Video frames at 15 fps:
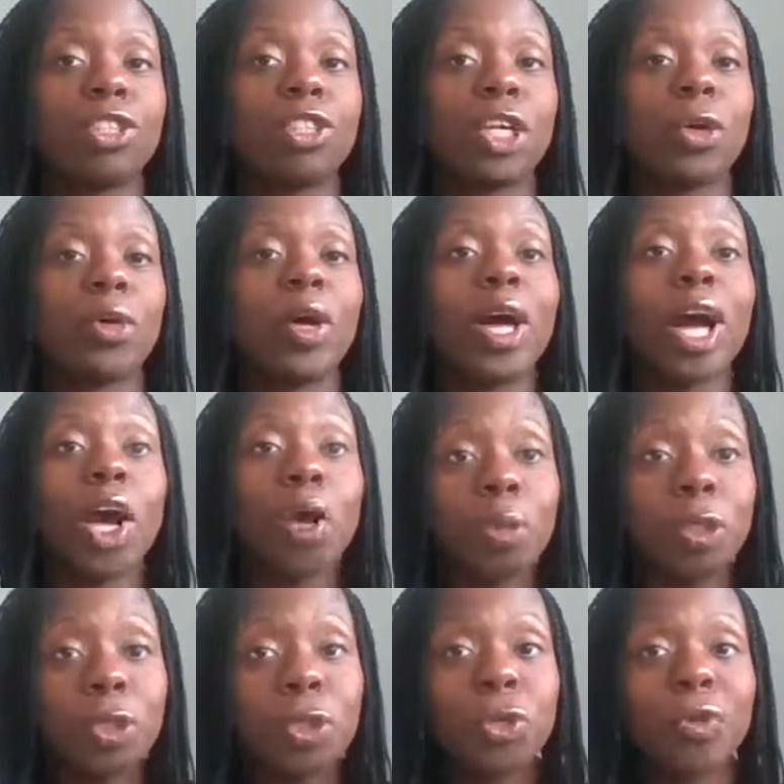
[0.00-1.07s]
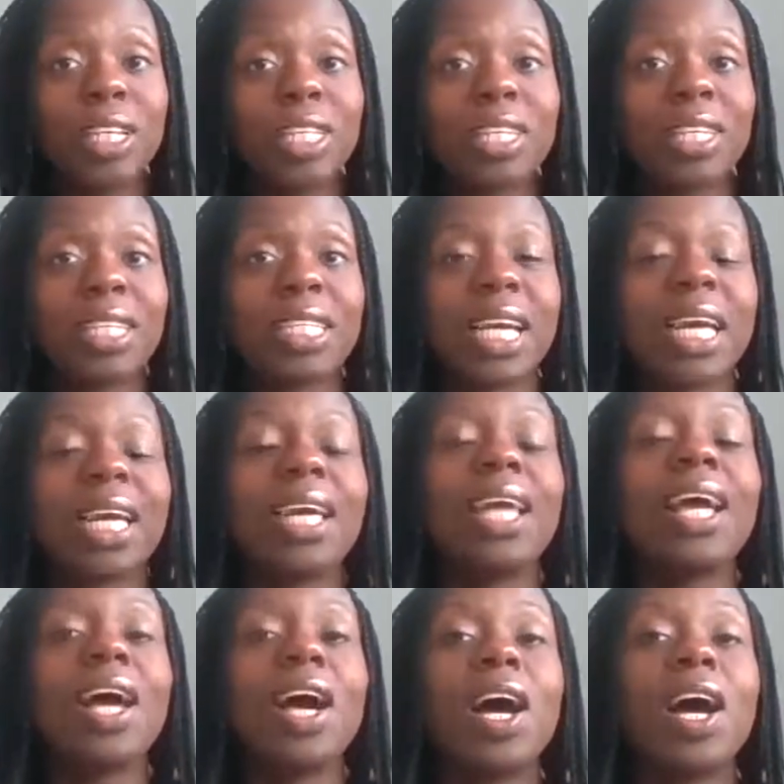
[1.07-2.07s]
So hope you enjoy the rest of the day,